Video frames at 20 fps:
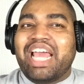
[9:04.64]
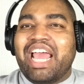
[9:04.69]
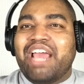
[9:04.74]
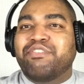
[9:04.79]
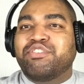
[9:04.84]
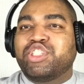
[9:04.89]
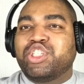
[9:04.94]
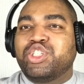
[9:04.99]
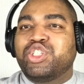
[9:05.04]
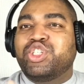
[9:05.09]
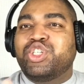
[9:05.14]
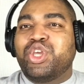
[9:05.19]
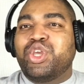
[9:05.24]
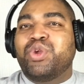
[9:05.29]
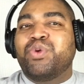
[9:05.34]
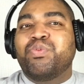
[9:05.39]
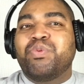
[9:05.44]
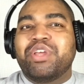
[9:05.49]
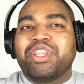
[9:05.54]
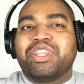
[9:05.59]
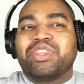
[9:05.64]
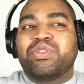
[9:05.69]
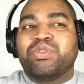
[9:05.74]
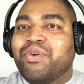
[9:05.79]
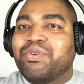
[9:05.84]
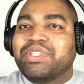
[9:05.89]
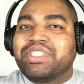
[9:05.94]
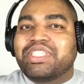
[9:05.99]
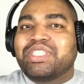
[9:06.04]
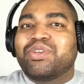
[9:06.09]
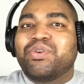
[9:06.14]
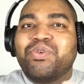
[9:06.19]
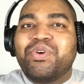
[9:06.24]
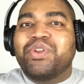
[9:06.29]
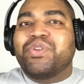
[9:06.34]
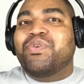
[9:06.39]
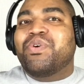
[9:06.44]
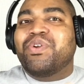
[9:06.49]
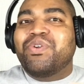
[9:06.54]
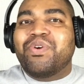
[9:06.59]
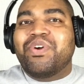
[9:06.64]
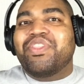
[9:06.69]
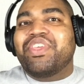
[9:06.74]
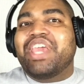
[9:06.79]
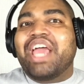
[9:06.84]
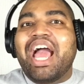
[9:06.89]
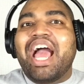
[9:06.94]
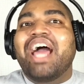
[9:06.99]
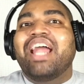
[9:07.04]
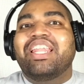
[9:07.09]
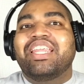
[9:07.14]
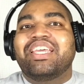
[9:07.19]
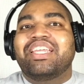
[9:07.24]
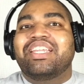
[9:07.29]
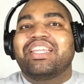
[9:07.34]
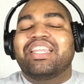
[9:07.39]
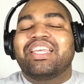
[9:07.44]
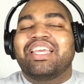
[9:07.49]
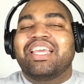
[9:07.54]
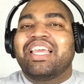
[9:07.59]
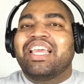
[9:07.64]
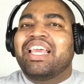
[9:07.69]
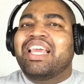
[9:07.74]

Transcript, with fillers: that have to do with what's going on on the island?